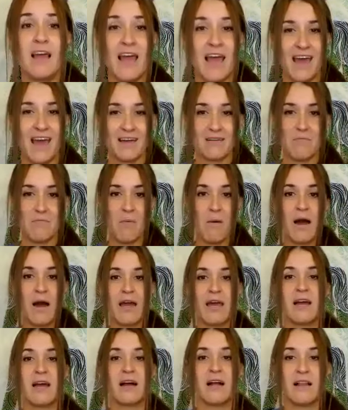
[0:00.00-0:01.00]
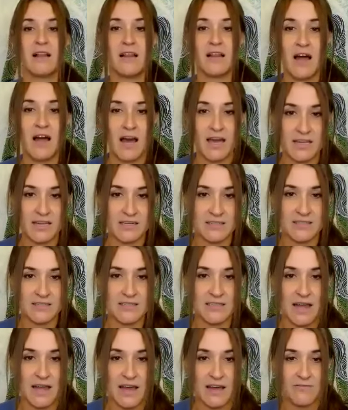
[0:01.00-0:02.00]
and my
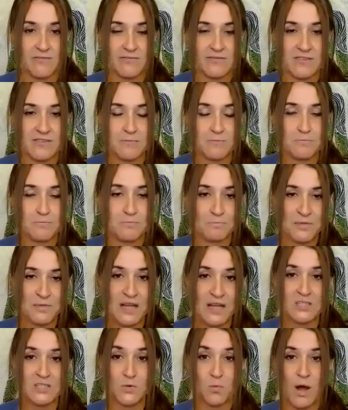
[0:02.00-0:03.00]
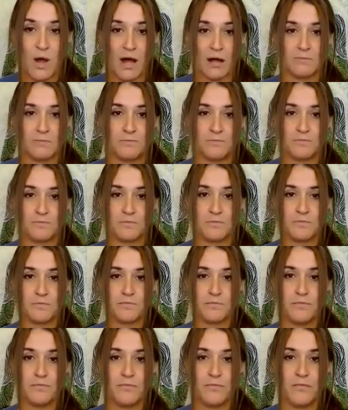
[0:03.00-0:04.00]
clients' lives as well.
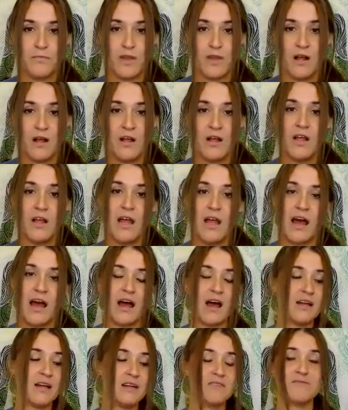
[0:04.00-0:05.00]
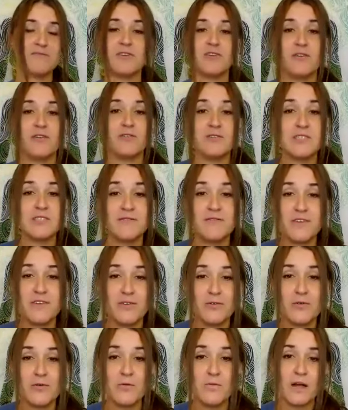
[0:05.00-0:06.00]
And for those of
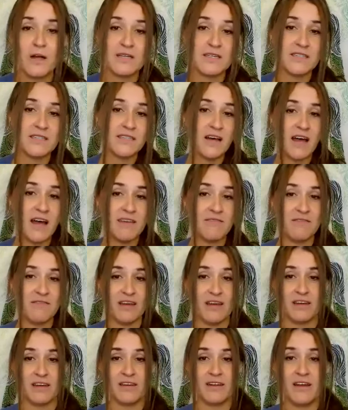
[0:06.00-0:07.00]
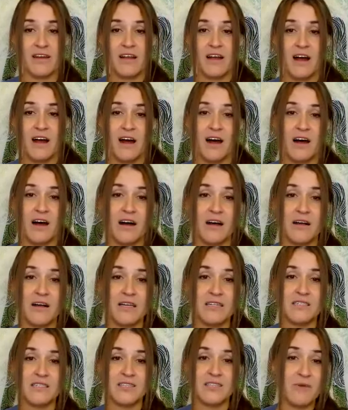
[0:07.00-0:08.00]
you who want to dive in
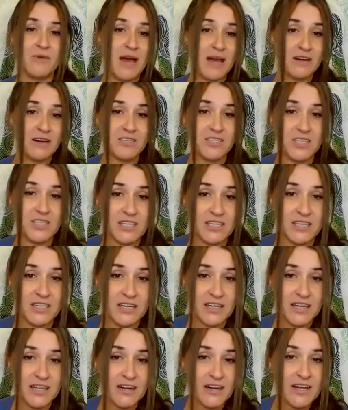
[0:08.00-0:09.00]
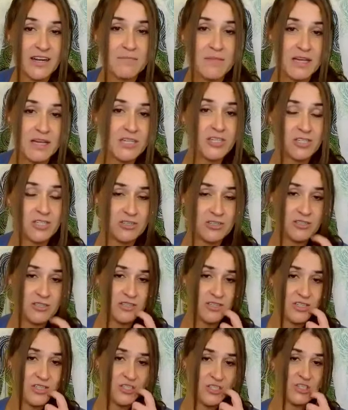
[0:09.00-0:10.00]
into energy clearing, make sure
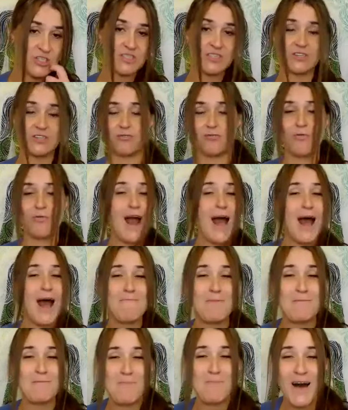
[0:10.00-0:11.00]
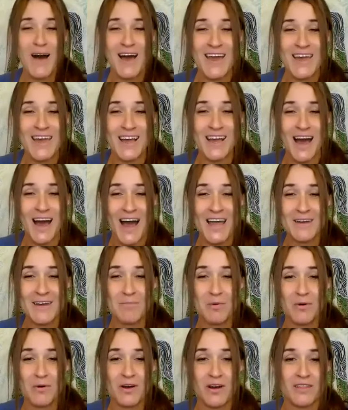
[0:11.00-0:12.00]
to just grab my
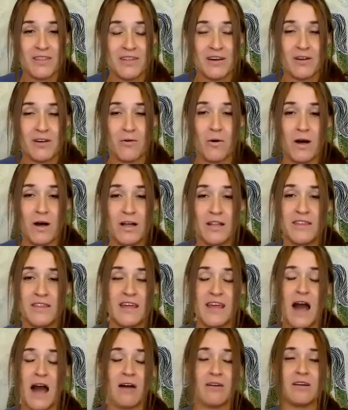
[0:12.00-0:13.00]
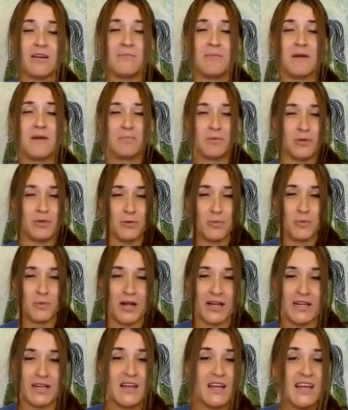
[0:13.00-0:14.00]
guidebook, the Alchemy
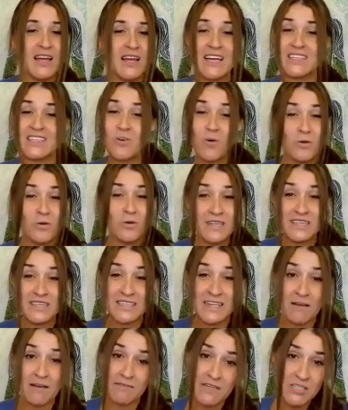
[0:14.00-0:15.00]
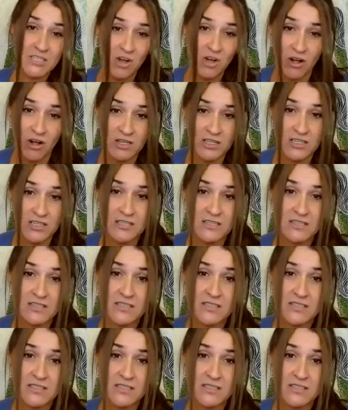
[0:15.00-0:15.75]
Blueprint. It's only $7.